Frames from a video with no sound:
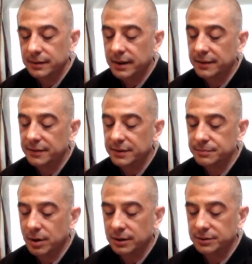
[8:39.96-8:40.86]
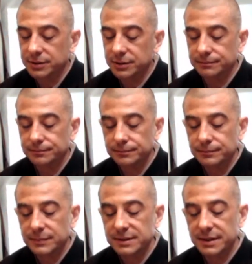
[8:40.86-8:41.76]
in this posture,
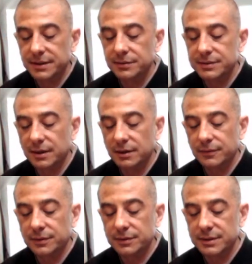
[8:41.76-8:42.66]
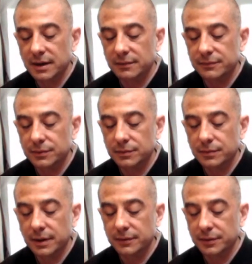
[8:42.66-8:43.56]
seat yourself on your zafu
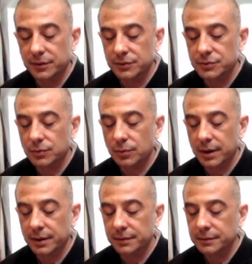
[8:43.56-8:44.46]
in the usual way,